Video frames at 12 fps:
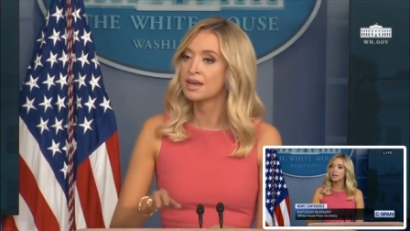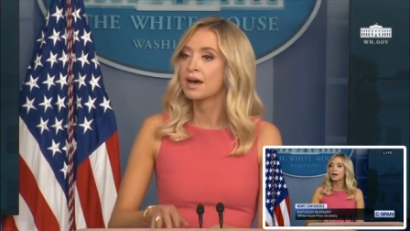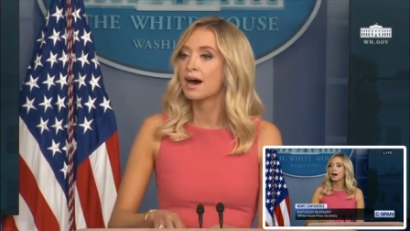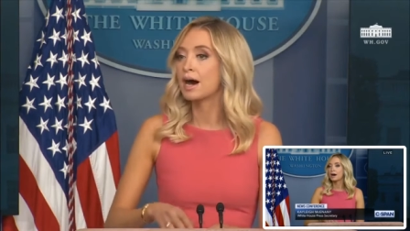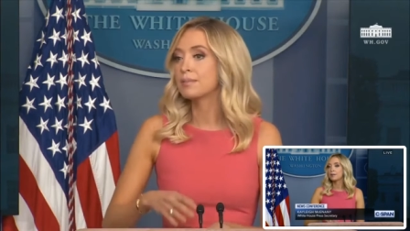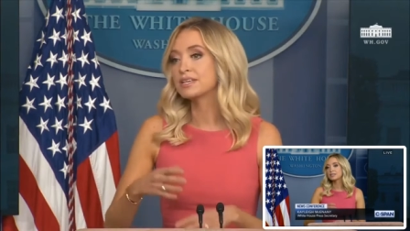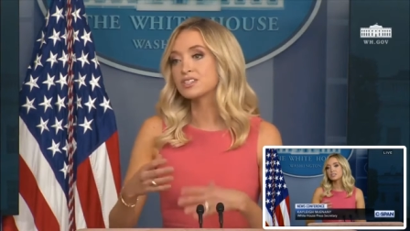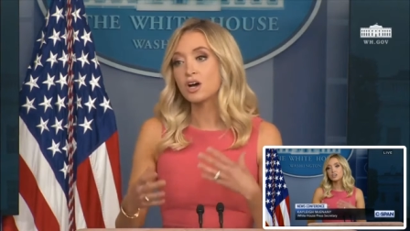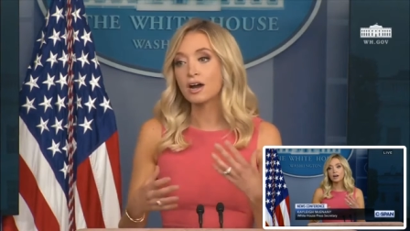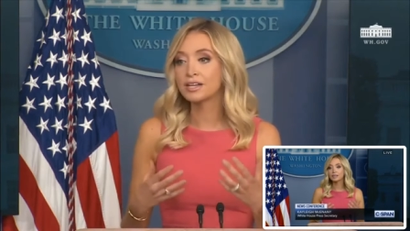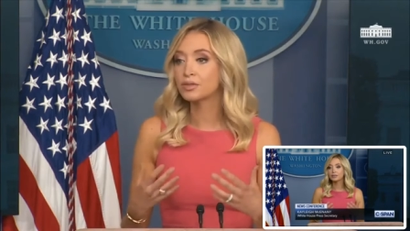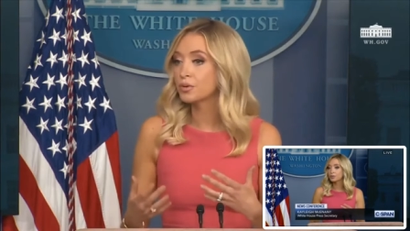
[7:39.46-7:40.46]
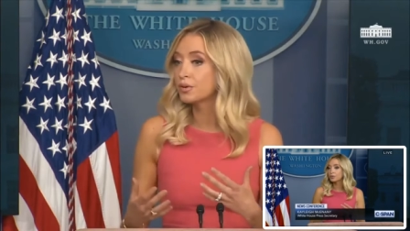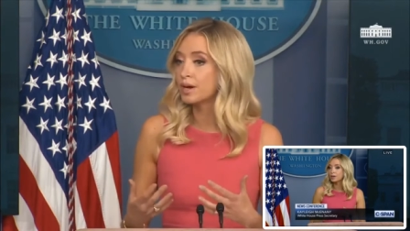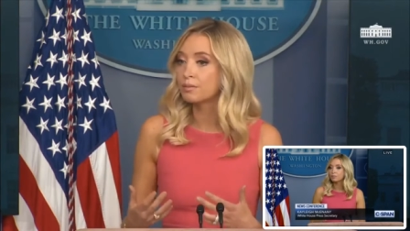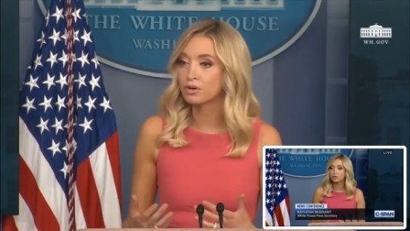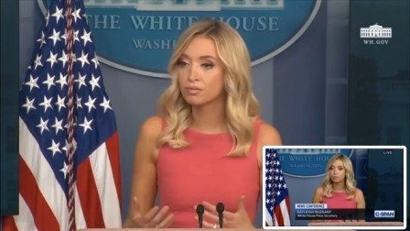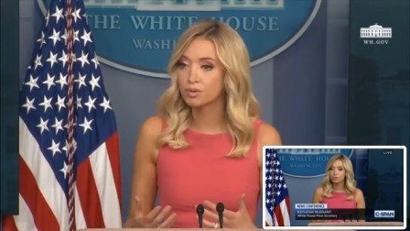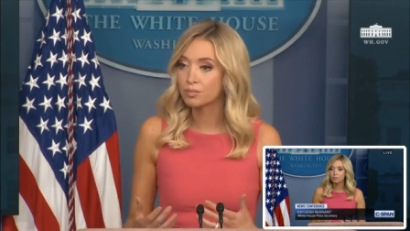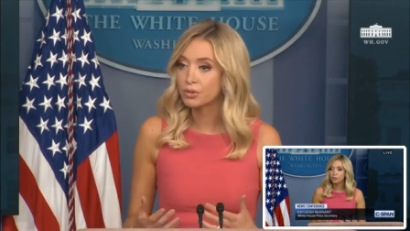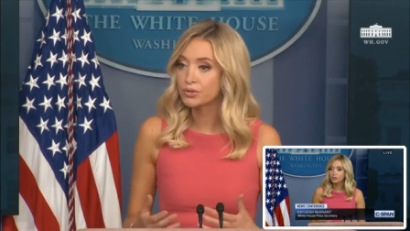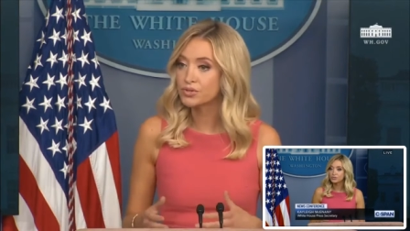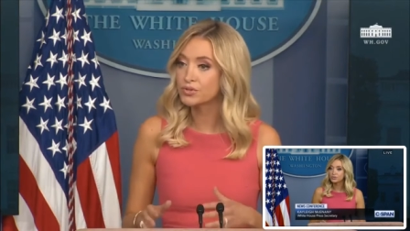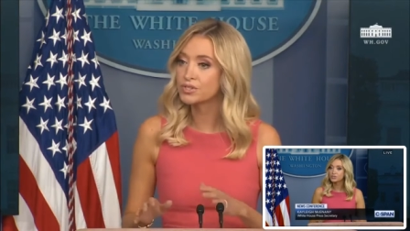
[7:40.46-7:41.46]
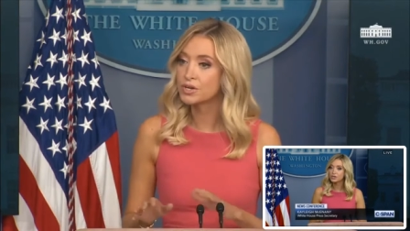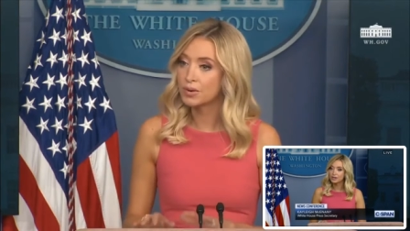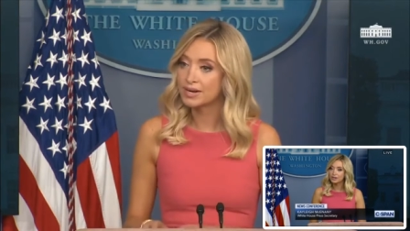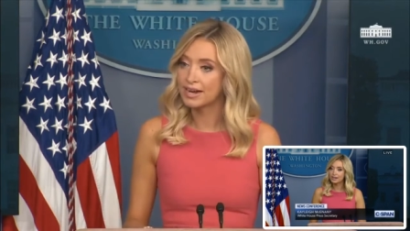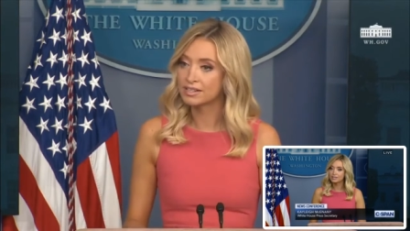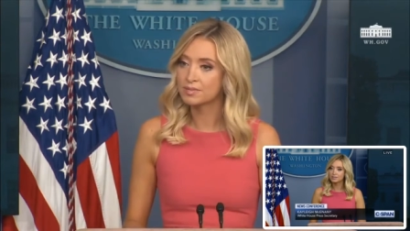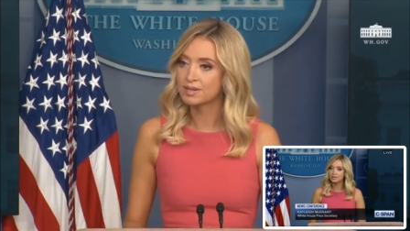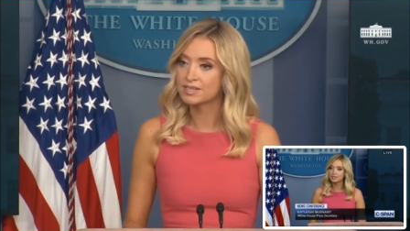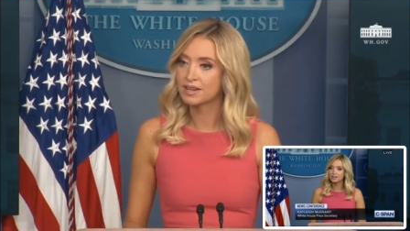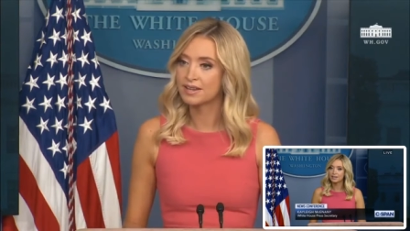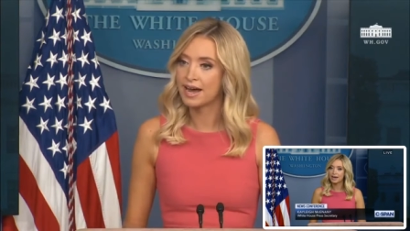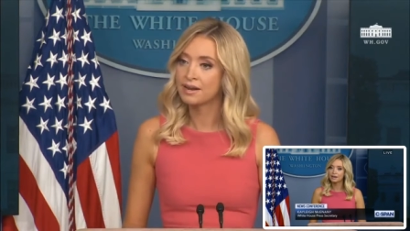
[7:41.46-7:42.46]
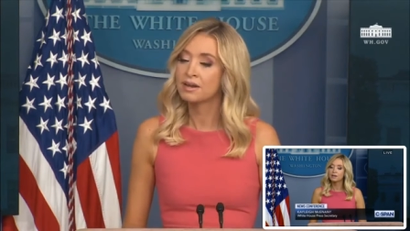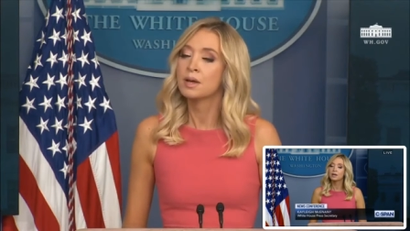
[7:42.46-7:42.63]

um, he's talking through a number of proposals, no announcements on that,